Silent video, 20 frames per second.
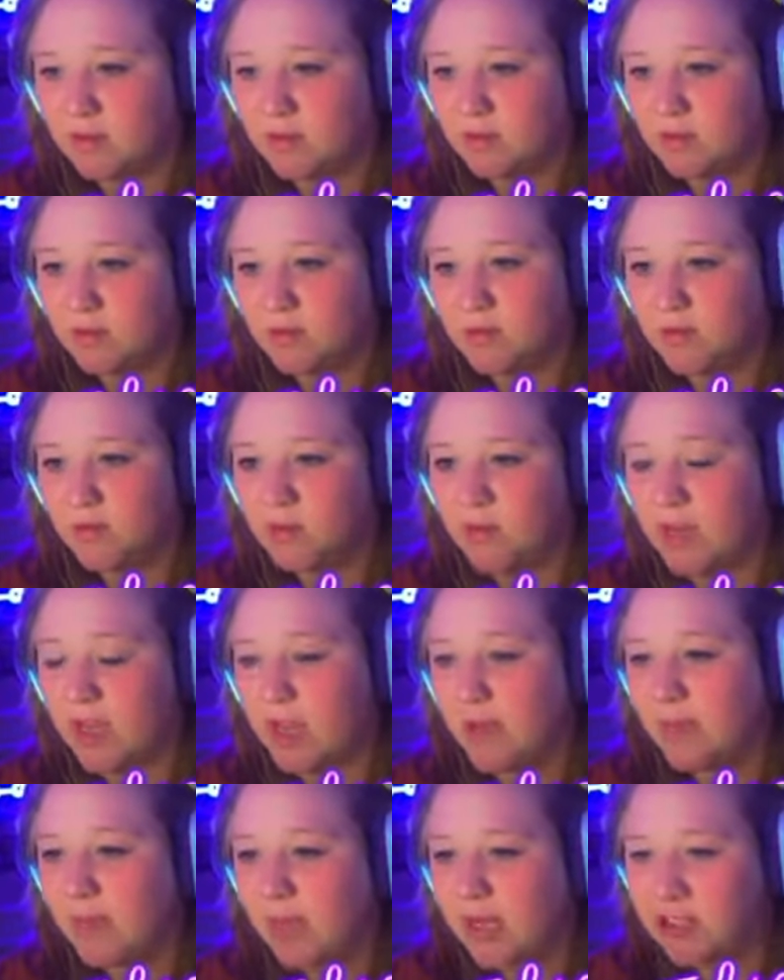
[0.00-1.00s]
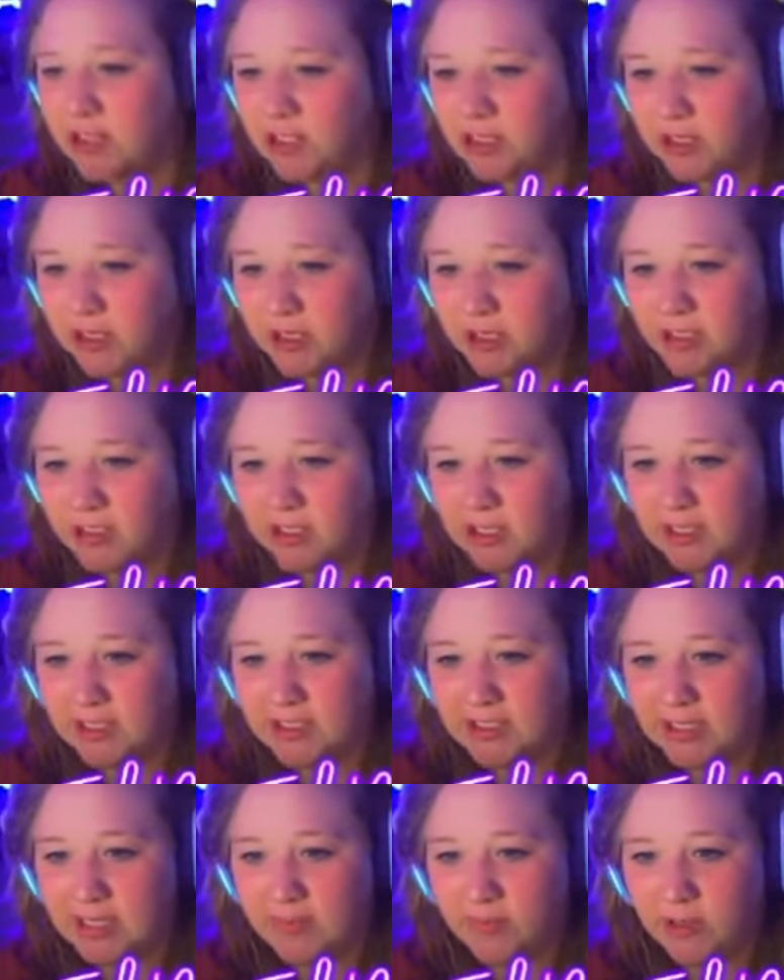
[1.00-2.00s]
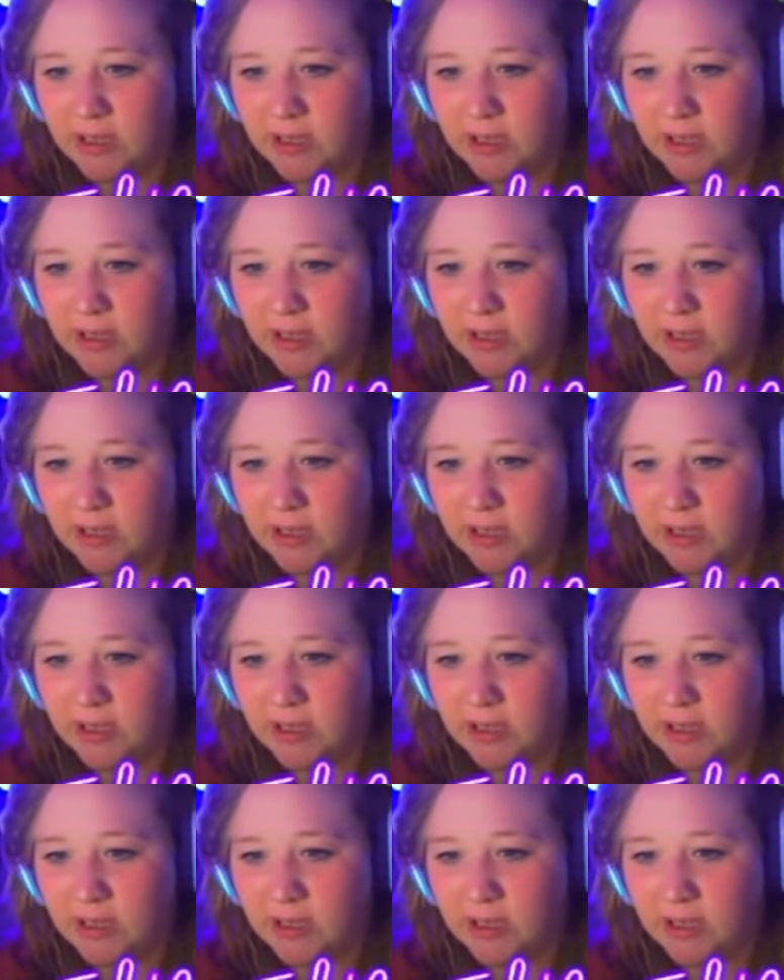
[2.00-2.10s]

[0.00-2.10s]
Ooh, we got botched earrings on the table